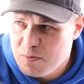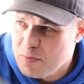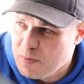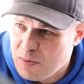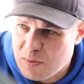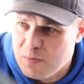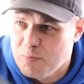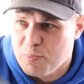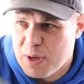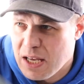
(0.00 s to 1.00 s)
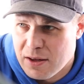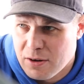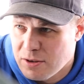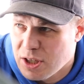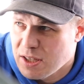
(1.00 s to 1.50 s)
it's
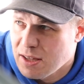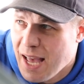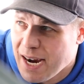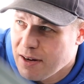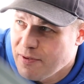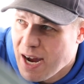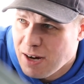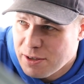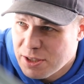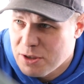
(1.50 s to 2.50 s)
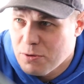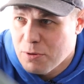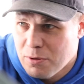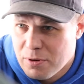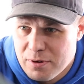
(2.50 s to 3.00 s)
either just lack of knowledge
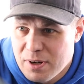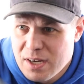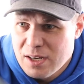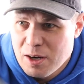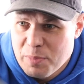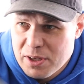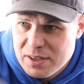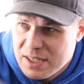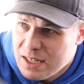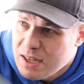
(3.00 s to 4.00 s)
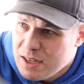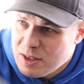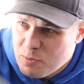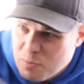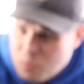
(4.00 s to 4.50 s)
or ability
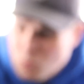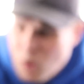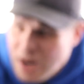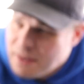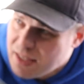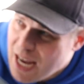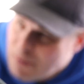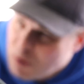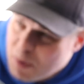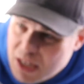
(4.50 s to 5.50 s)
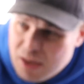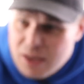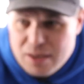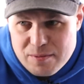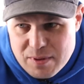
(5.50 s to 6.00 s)
is why this came to
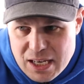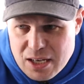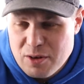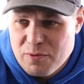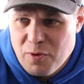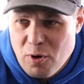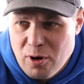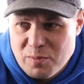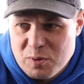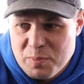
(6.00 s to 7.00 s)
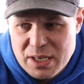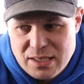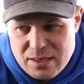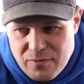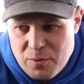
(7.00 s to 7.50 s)
be. It conforms, but
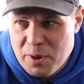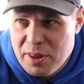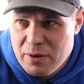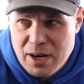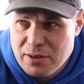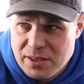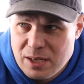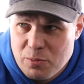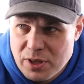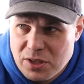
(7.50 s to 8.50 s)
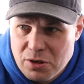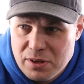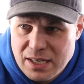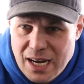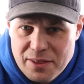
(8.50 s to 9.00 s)
it's, from a theoretical standpoint,
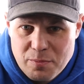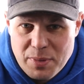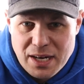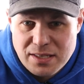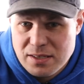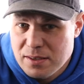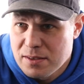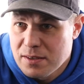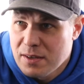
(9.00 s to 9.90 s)
certainly not the best.